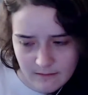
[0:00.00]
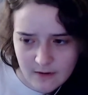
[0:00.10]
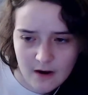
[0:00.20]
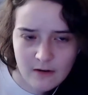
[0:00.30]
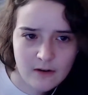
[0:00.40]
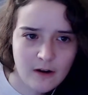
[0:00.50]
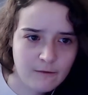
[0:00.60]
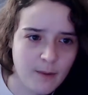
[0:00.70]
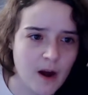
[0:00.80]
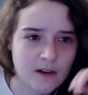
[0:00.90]
earn
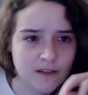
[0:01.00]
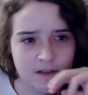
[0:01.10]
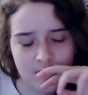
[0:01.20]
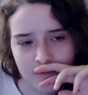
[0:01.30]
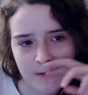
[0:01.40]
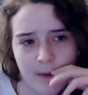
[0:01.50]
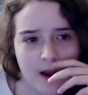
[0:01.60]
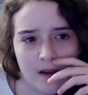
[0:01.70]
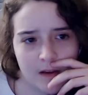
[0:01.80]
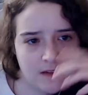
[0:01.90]
enough pucks to
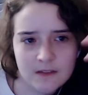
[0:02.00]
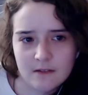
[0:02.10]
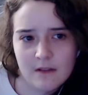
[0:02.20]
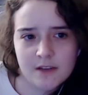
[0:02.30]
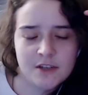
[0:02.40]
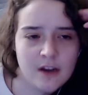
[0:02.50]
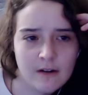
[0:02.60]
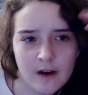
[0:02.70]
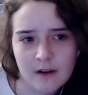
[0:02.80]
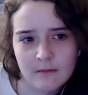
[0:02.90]
buy it, because it's a
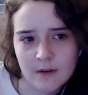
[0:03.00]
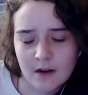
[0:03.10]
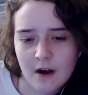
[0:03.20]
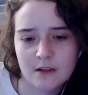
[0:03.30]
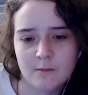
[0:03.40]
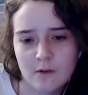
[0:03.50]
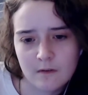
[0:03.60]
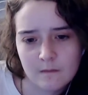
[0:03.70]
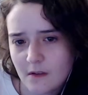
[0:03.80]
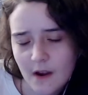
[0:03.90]
legendary item and it costs
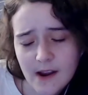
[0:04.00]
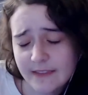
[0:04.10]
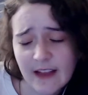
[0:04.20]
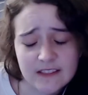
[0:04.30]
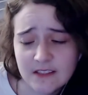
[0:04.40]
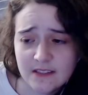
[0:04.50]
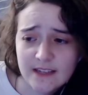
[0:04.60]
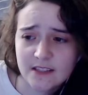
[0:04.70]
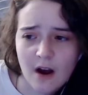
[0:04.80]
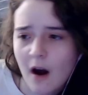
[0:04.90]
more. I think that's
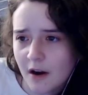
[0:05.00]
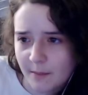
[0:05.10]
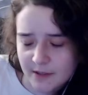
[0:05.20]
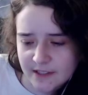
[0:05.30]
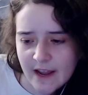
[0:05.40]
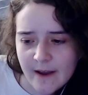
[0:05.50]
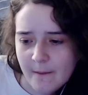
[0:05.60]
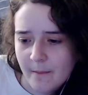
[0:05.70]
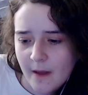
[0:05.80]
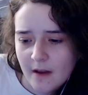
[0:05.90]

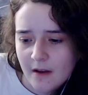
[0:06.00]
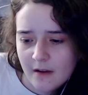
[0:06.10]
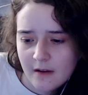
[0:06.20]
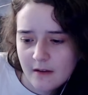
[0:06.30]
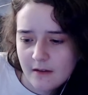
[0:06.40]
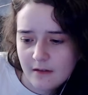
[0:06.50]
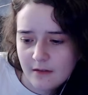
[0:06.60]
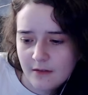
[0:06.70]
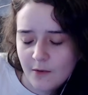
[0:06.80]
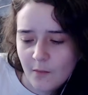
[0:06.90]
100%
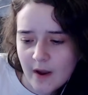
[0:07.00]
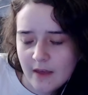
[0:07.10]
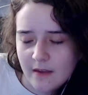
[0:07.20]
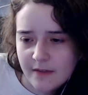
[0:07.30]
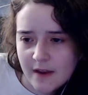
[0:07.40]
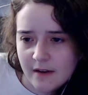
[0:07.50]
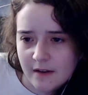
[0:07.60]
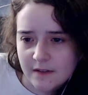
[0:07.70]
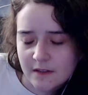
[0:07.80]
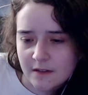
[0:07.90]
the way that they
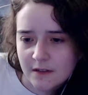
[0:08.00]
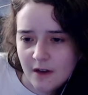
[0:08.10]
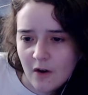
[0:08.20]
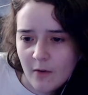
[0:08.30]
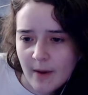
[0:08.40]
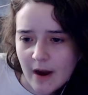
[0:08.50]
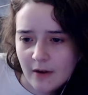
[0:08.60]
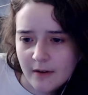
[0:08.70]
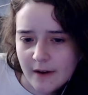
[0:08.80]
need to go about